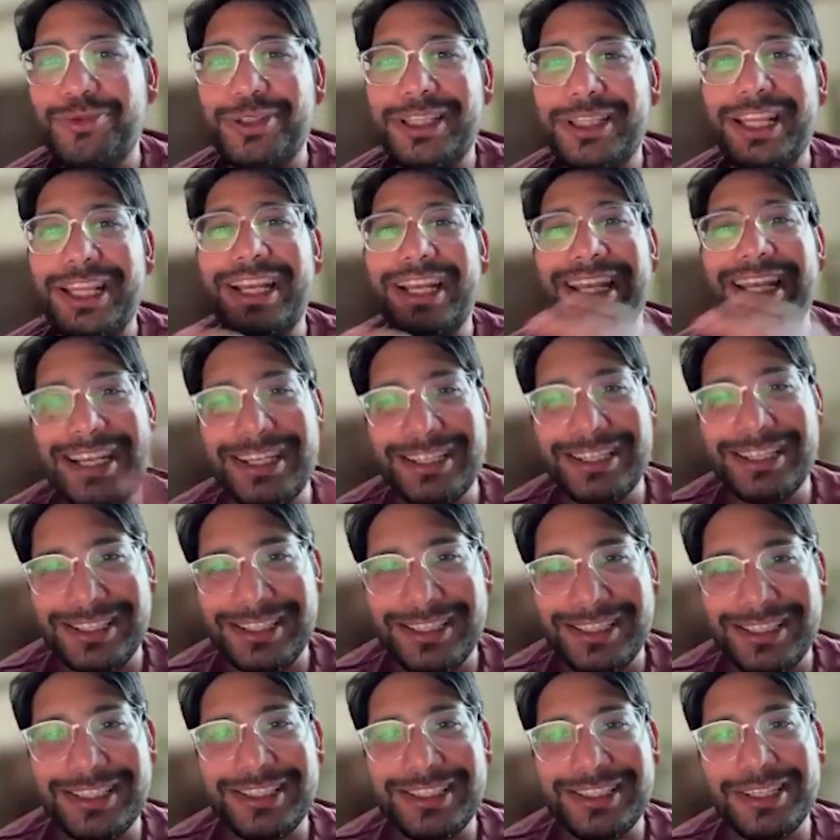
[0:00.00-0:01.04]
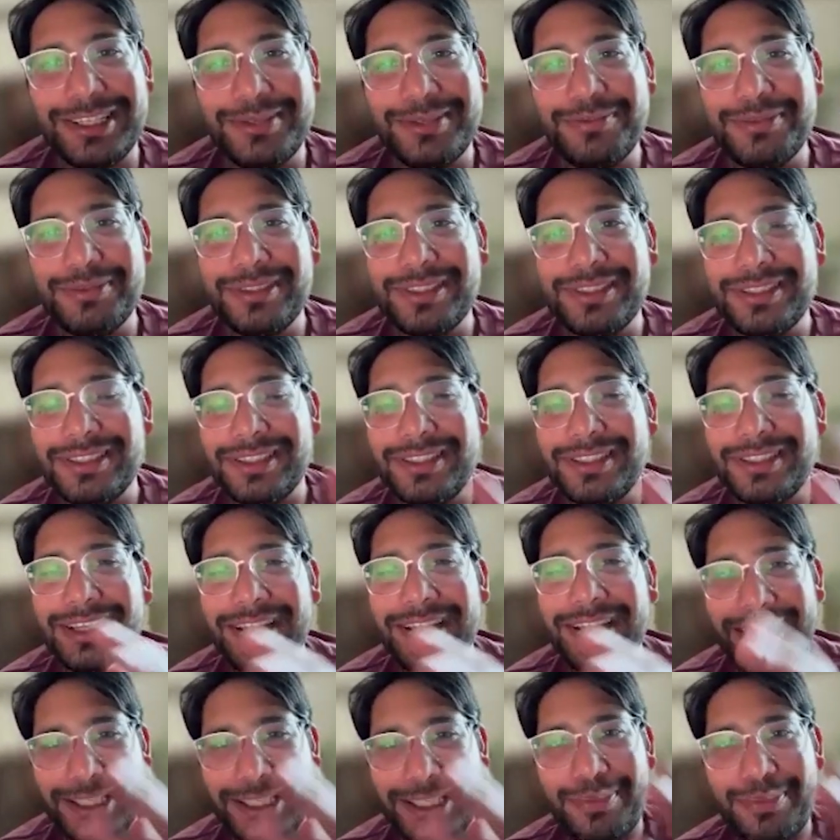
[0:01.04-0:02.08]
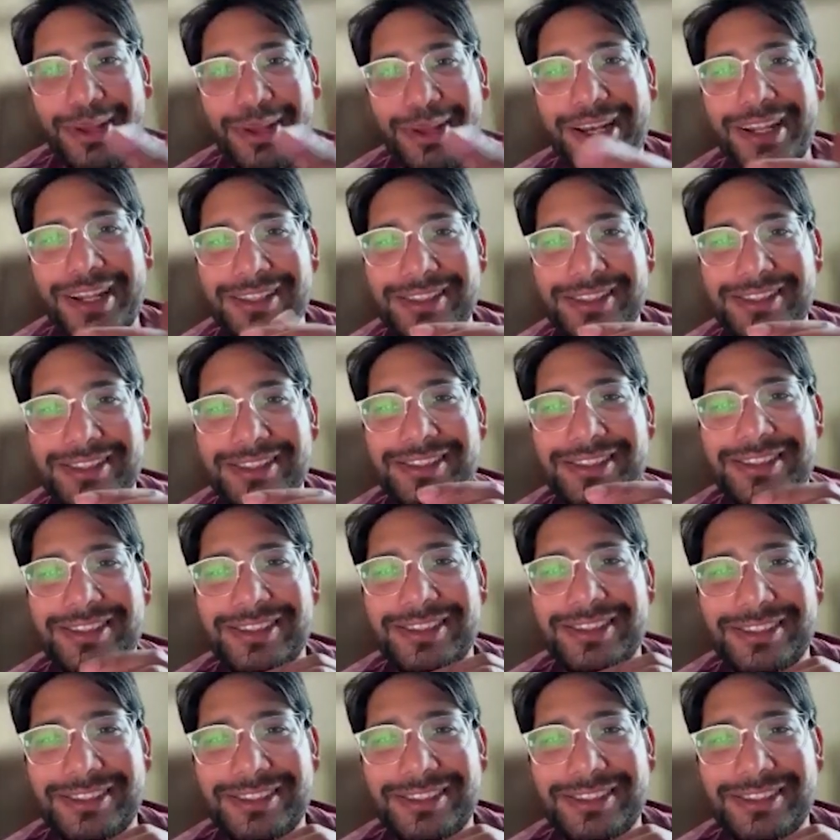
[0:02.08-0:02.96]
their legacy systems experience